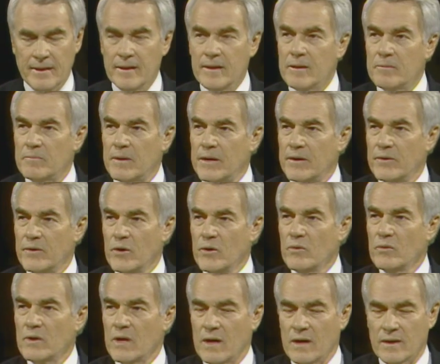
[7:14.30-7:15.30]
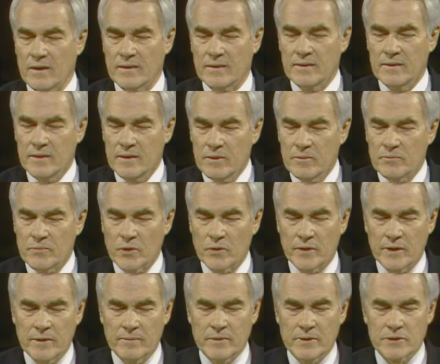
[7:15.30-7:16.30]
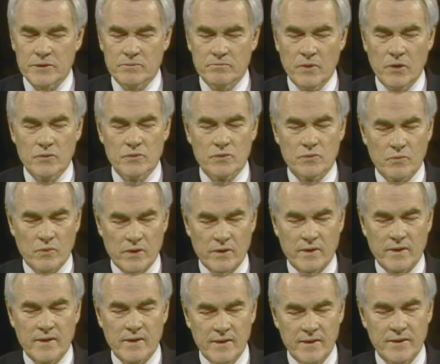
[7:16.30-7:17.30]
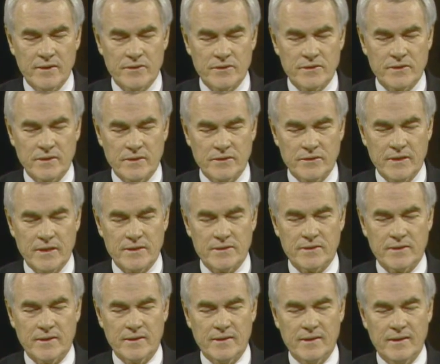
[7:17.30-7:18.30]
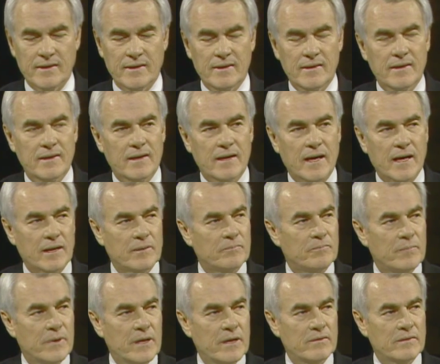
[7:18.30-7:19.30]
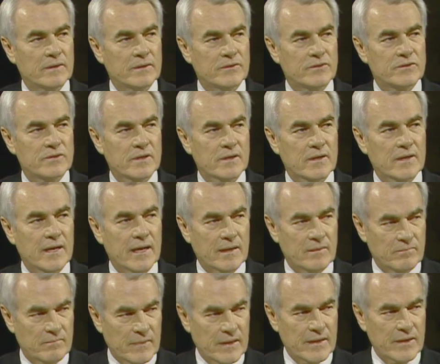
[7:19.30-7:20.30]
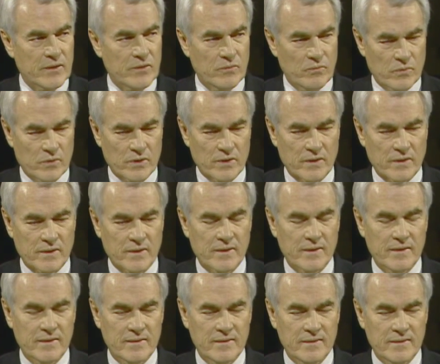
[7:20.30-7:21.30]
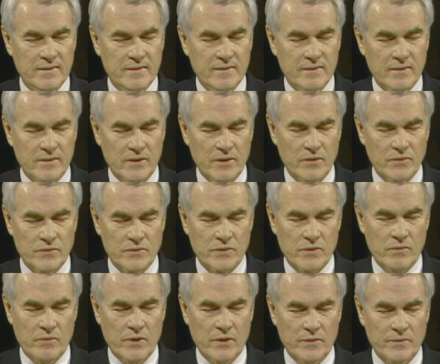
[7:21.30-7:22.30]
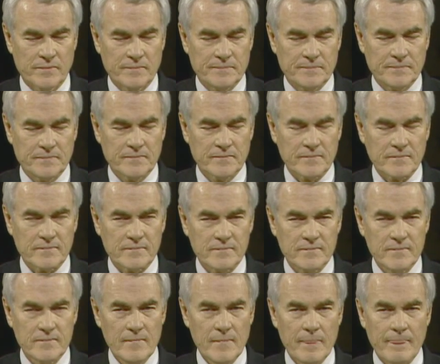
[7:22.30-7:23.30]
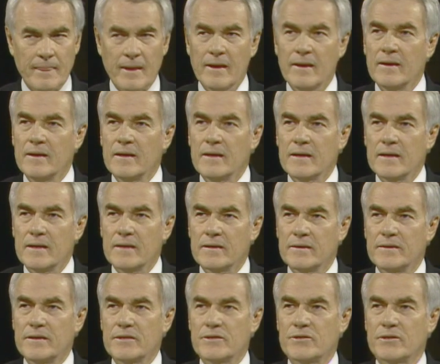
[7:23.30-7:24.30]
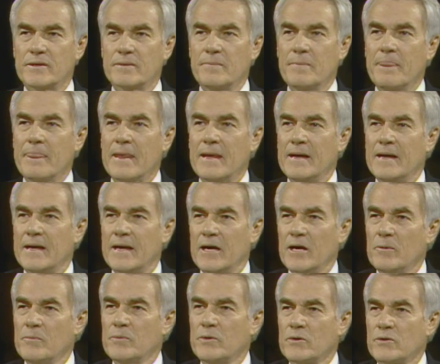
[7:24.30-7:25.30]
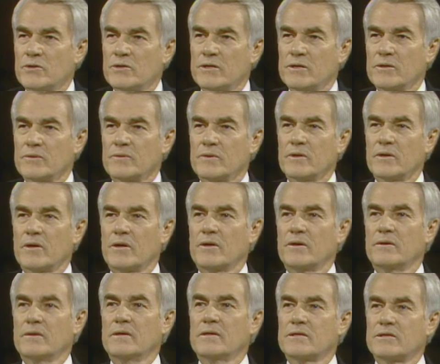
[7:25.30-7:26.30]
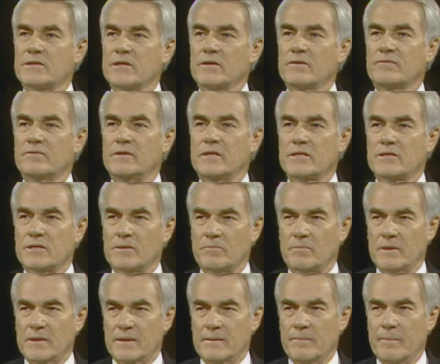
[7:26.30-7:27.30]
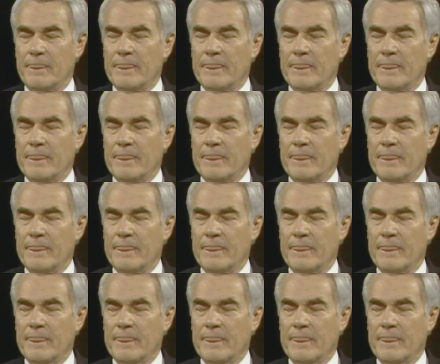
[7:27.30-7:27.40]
But no law prohibits most work here suggested, and parents can make work, close quote. In addition, help your children learn self-discipline